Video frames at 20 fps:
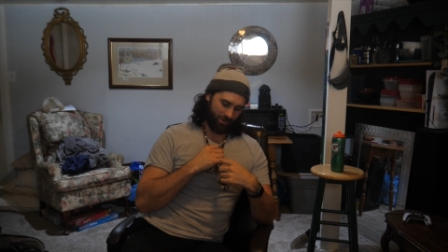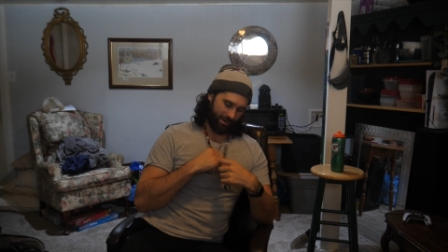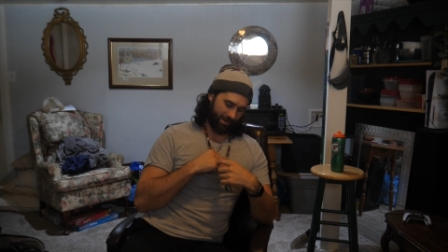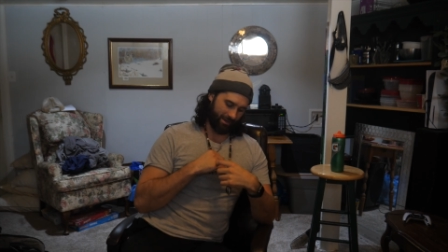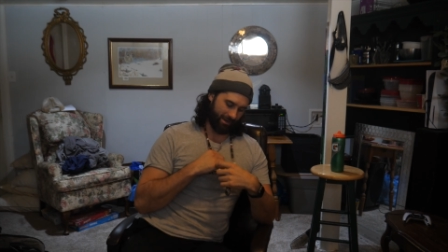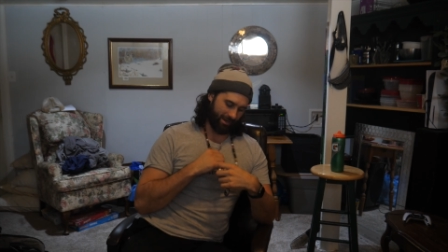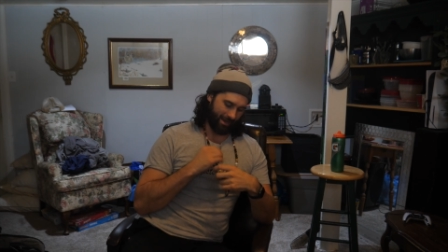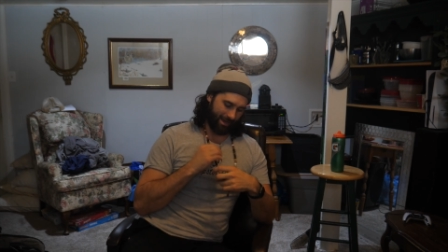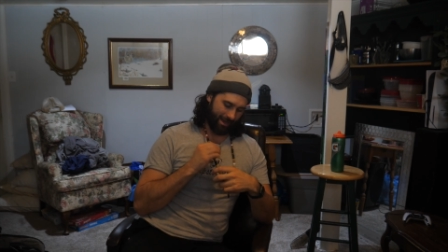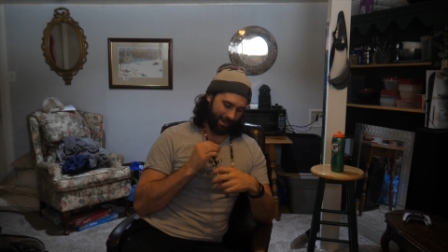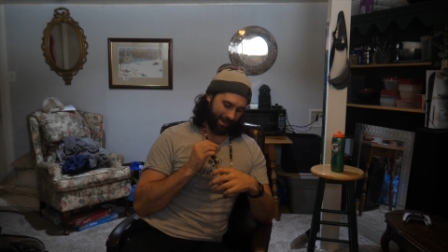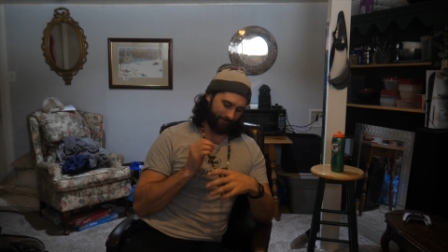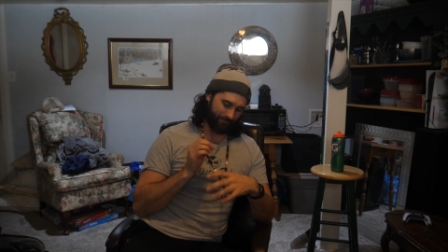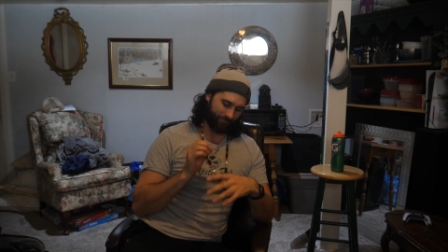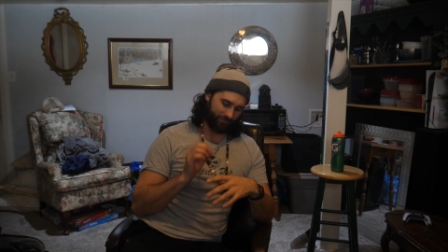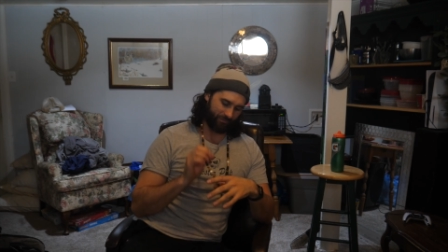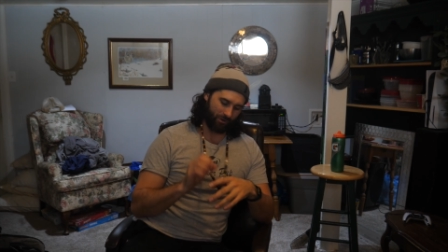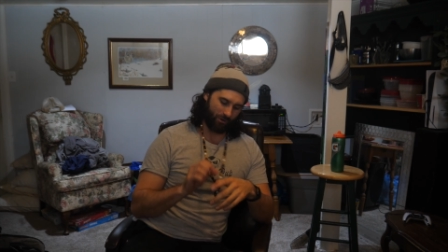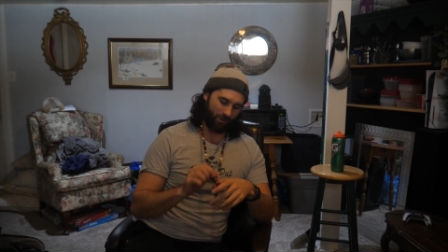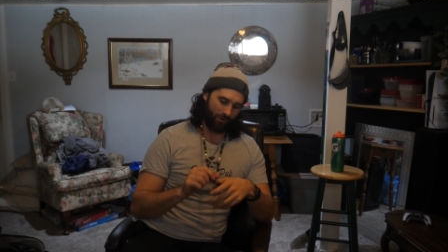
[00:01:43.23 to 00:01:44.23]
I uh,
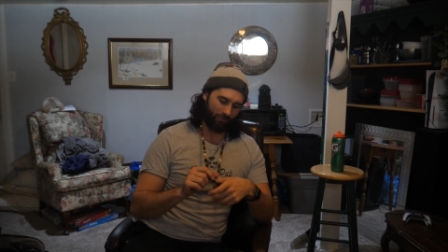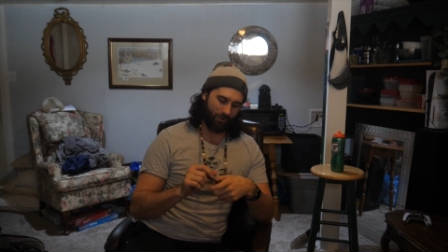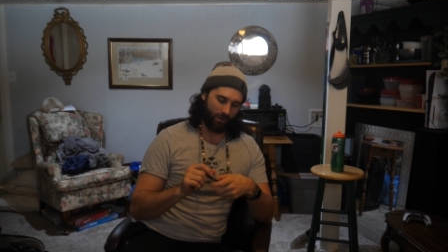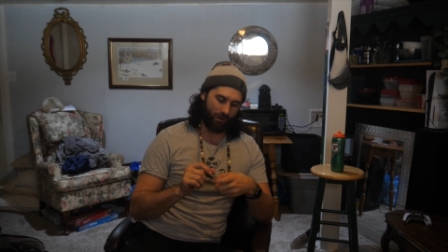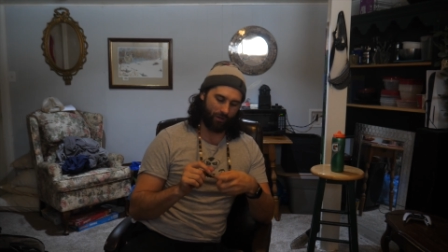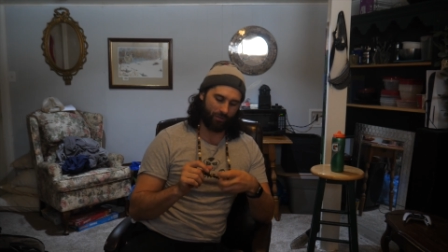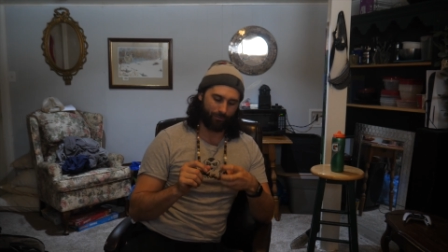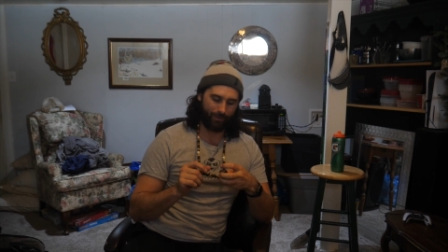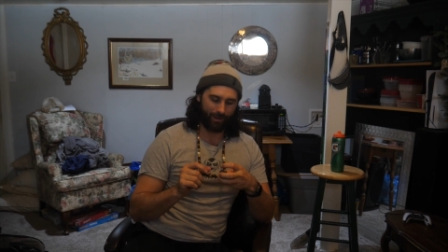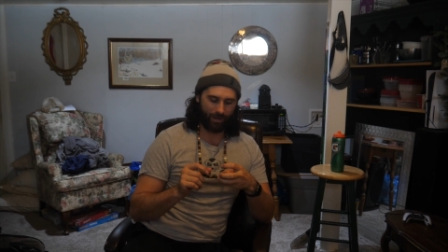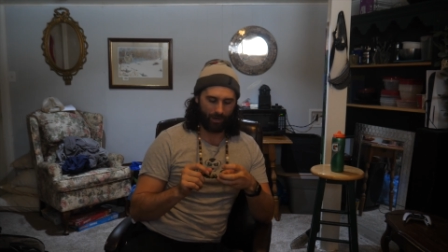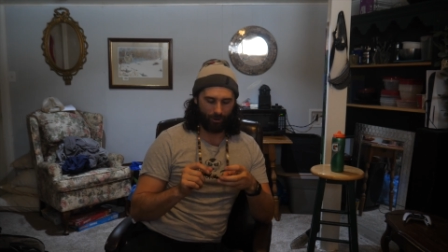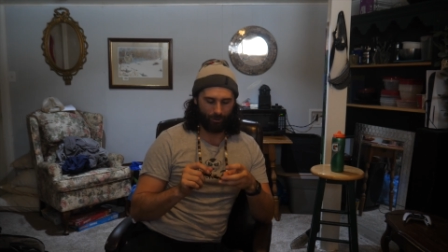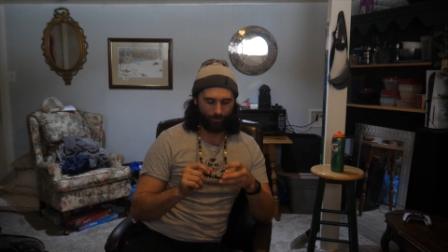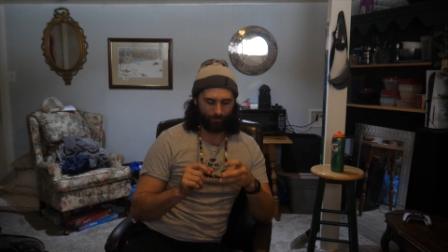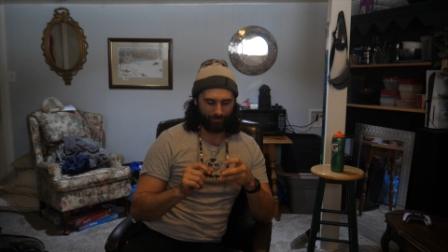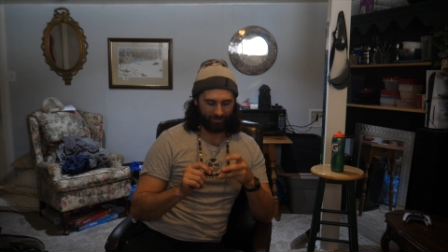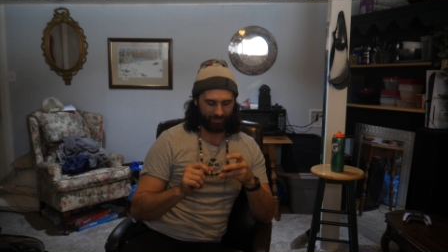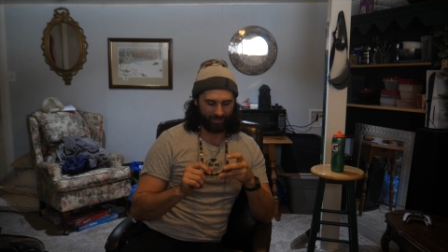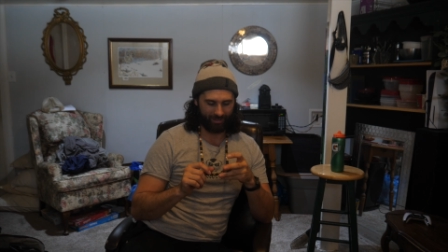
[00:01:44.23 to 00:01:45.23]
drove all the way
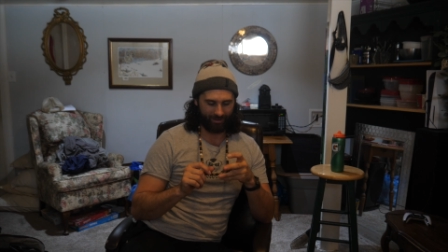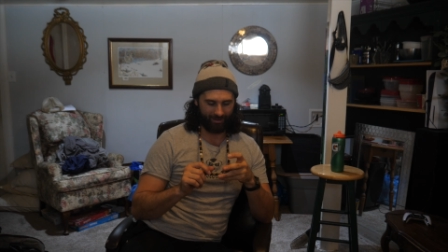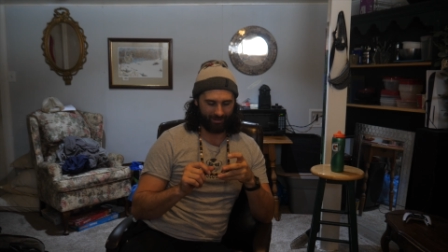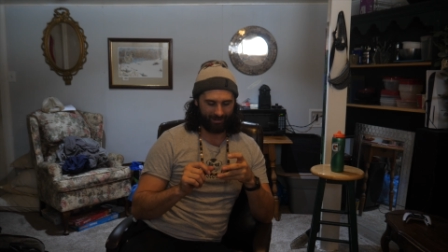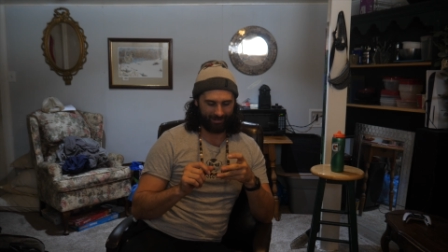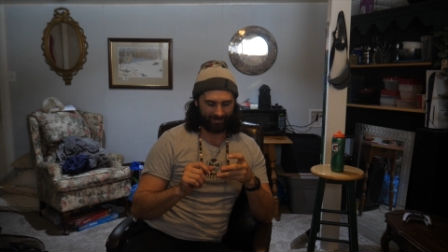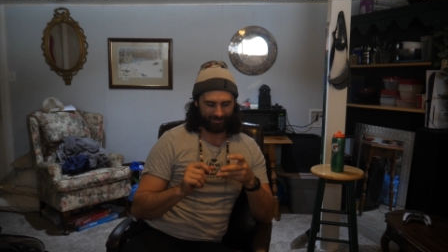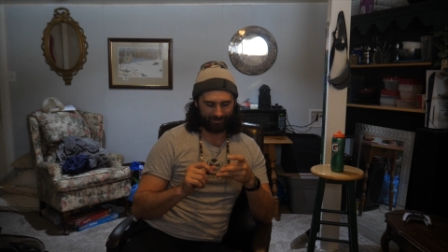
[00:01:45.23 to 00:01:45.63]
home with it on.